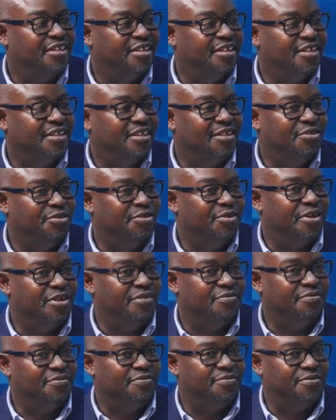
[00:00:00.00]
You
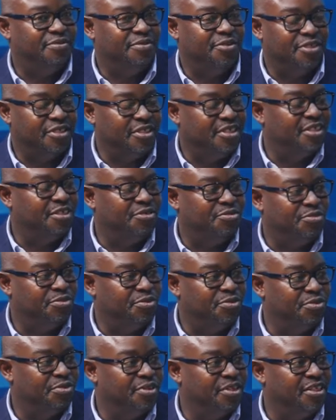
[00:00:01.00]
have, those days we
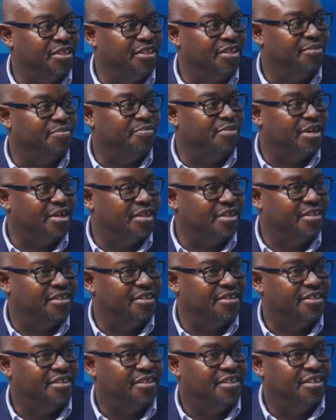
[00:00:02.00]
would call it a mug.
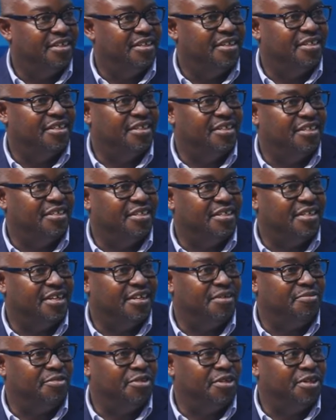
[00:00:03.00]
There's a
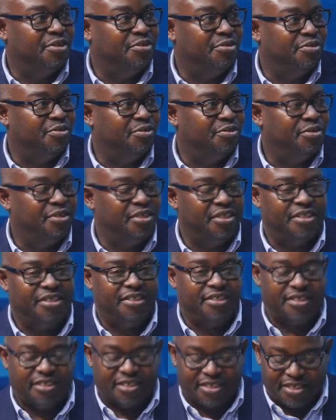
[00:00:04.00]
time when they would call
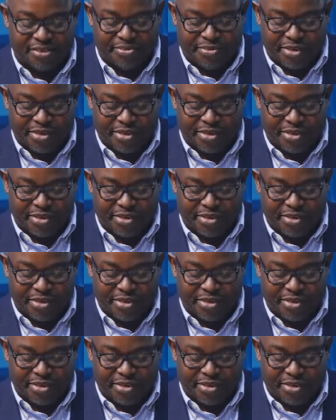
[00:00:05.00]
it a